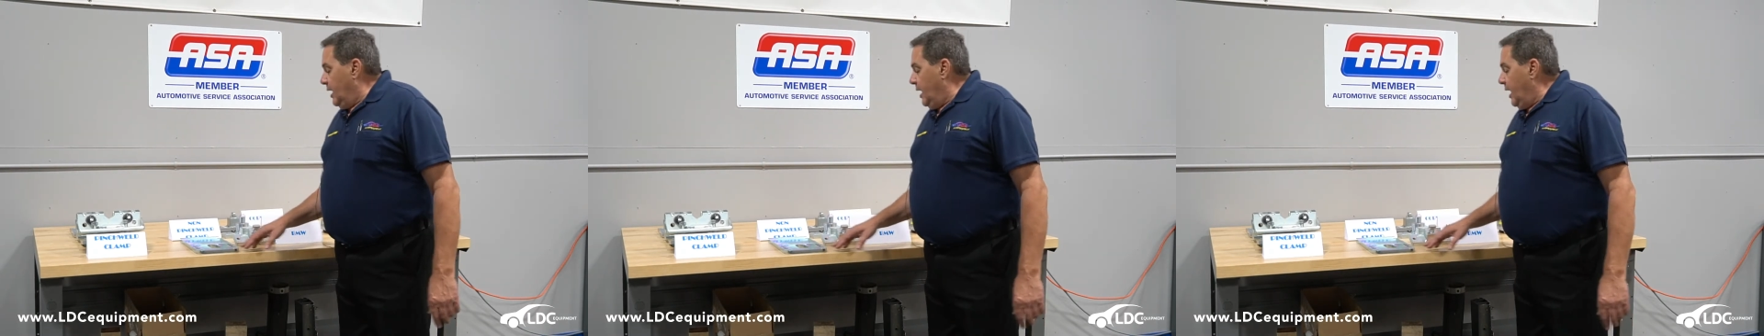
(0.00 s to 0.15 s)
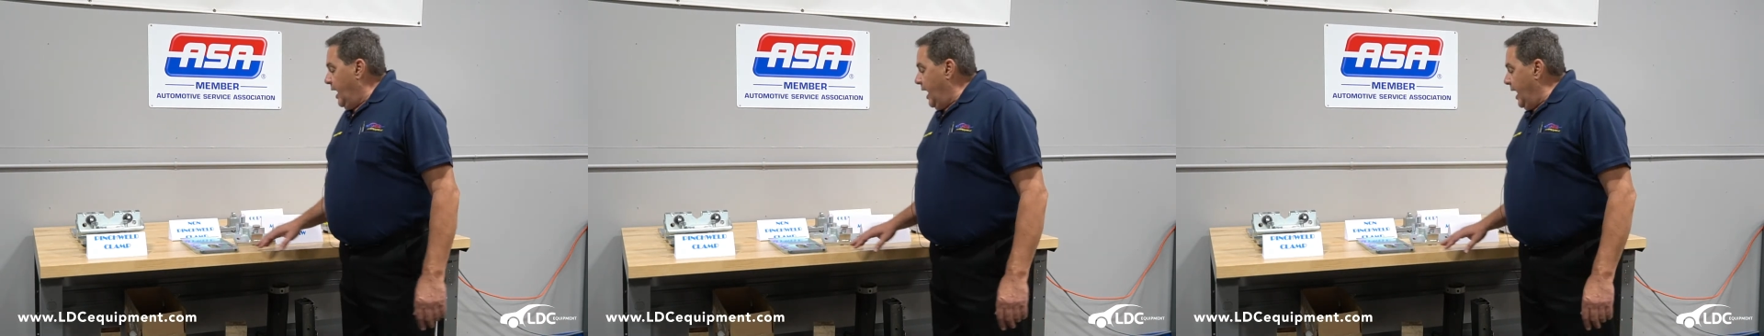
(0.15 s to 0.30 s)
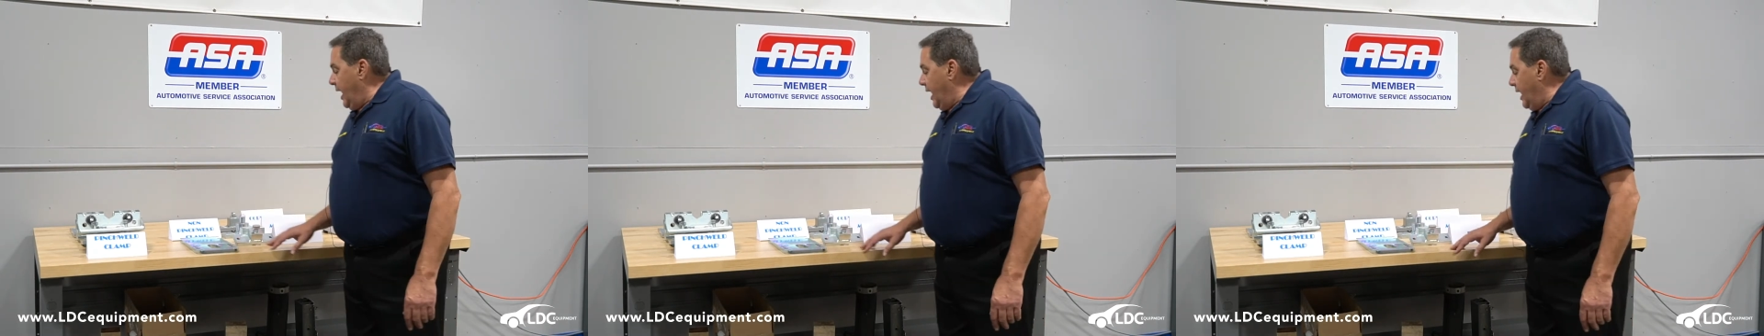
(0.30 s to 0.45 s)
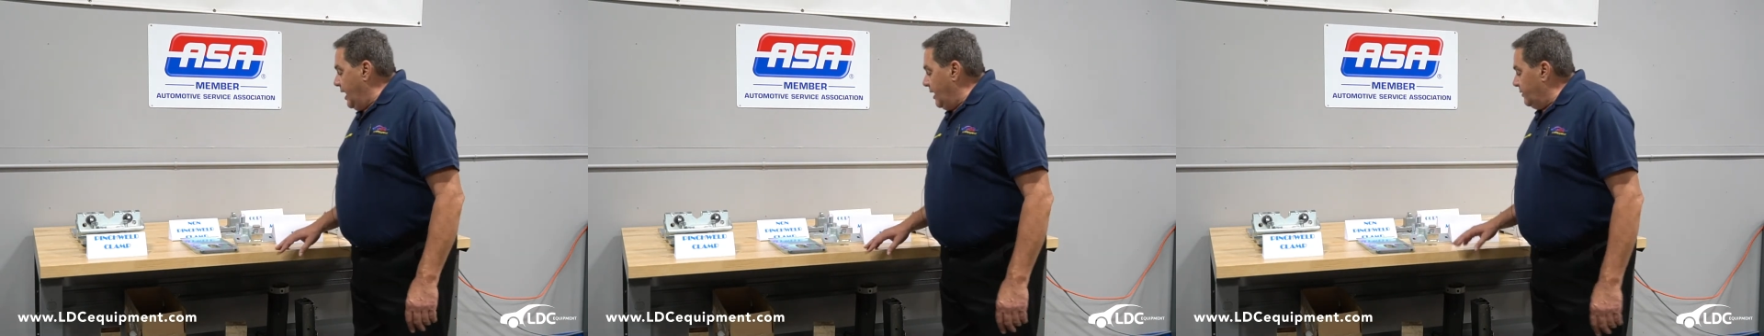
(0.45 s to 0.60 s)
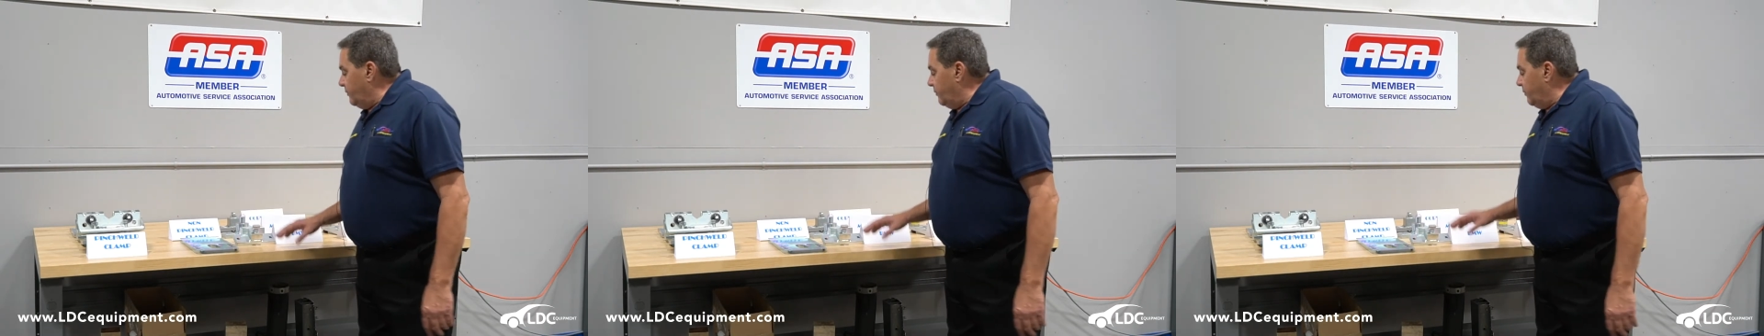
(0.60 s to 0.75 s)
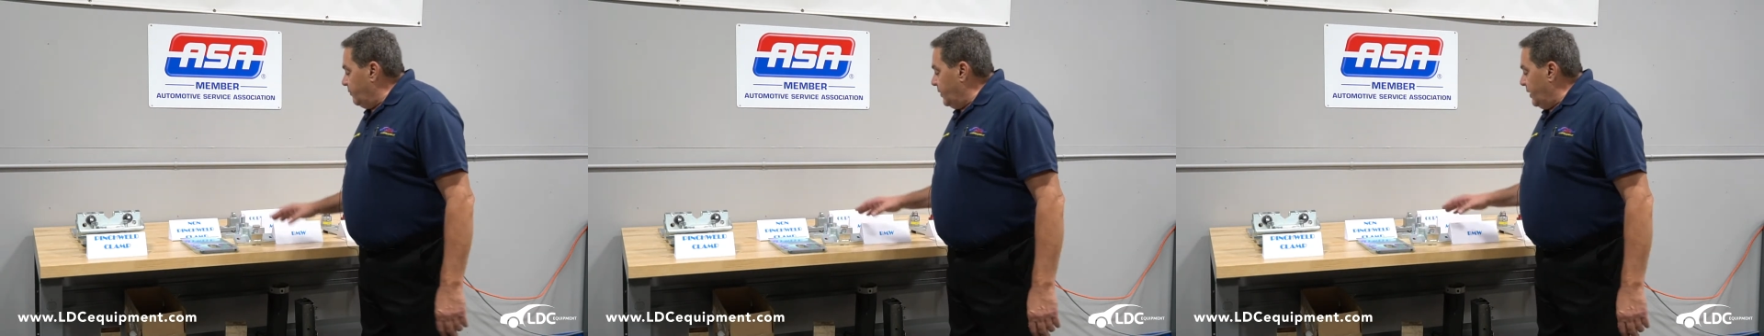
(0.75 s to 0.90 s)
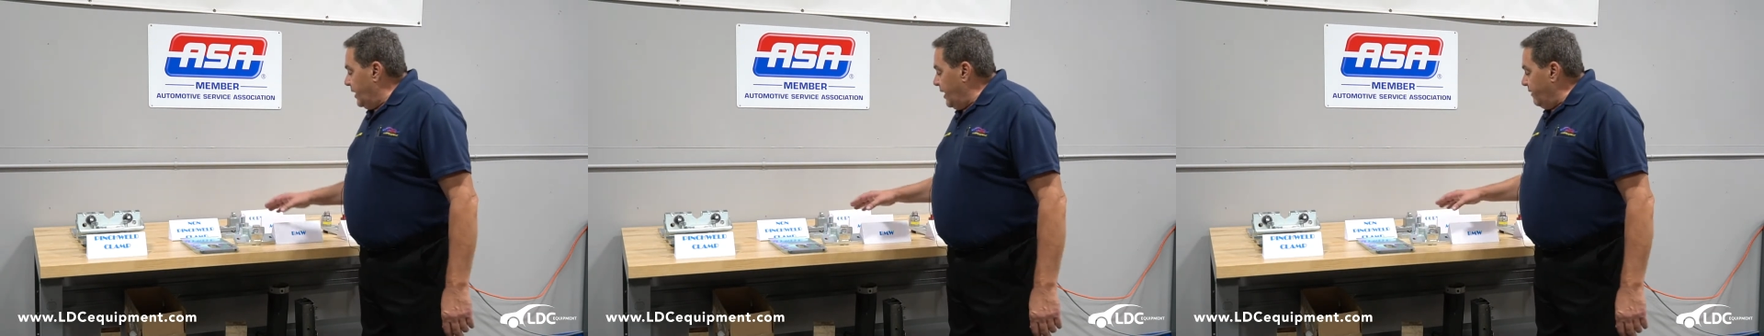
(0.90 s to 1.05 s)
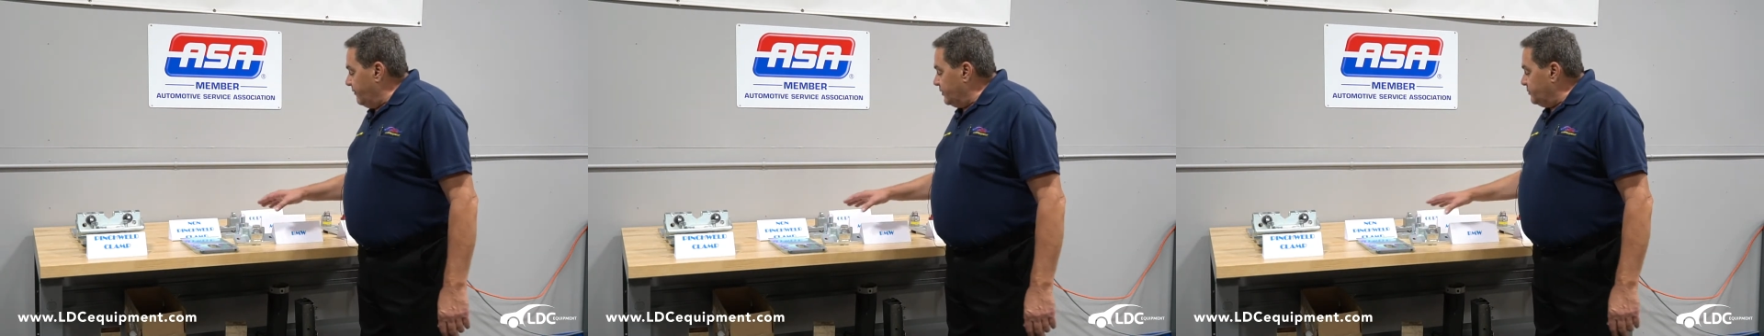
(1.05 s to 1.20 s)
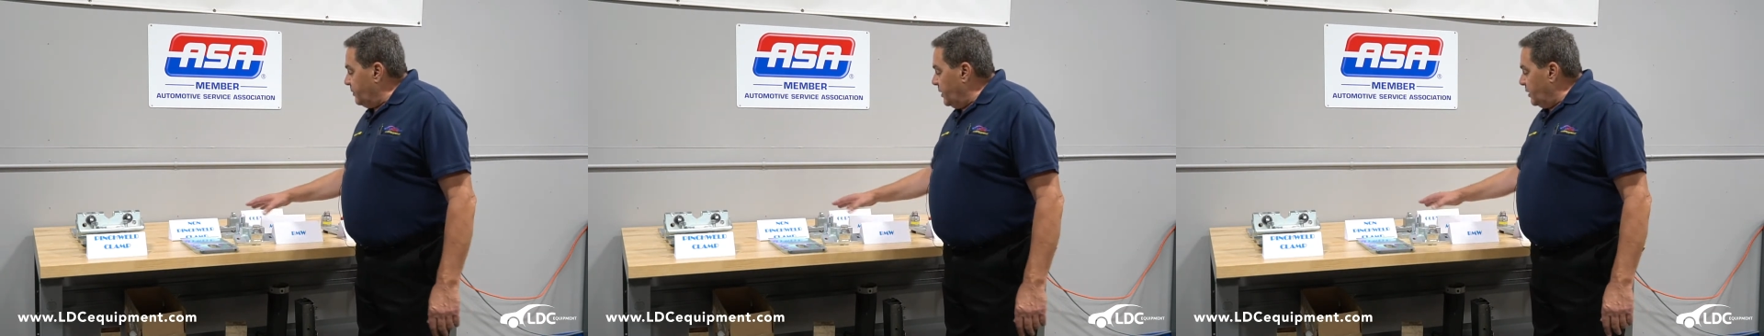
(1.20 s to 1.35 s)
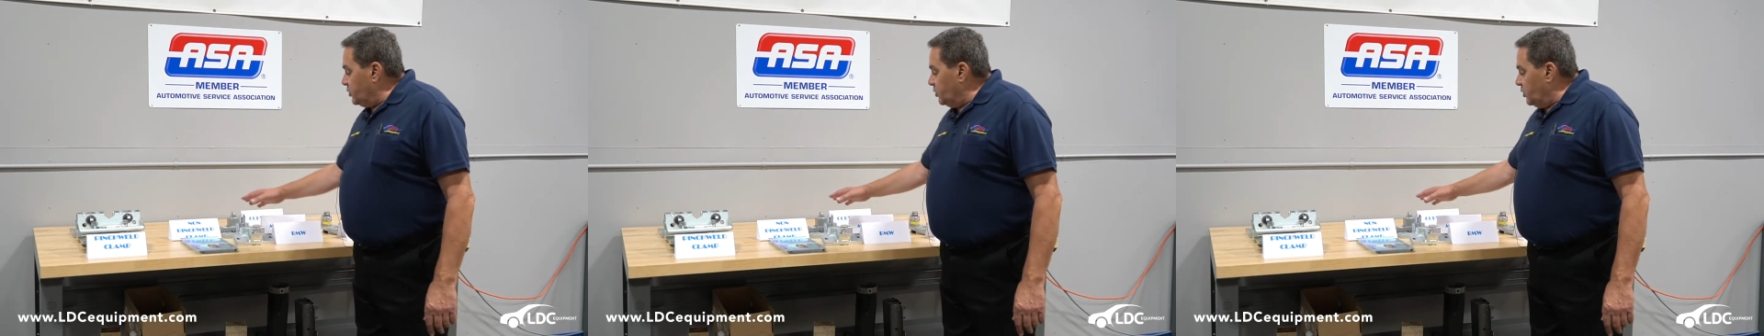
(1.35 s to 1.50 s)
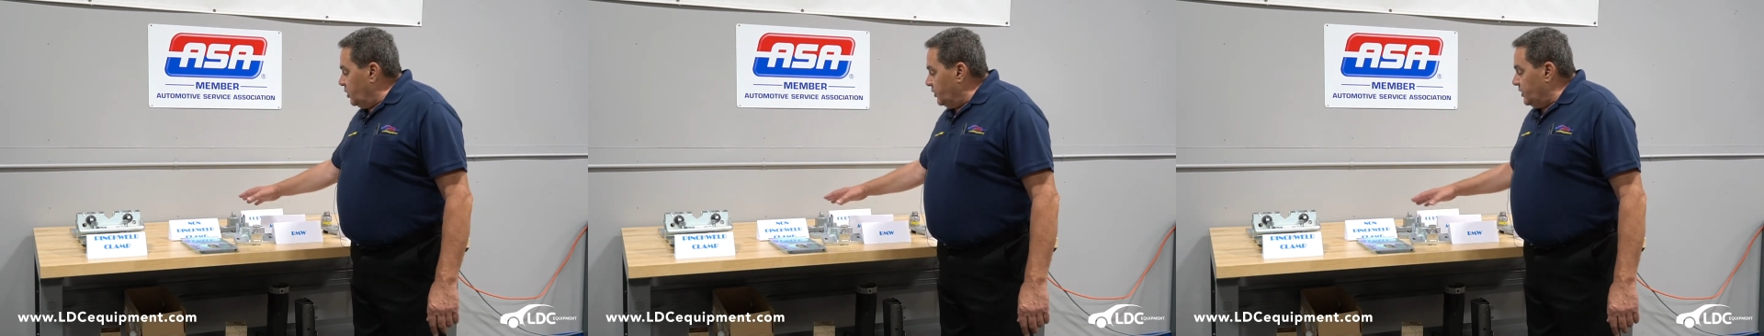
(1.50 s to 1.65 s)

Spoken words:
and we have special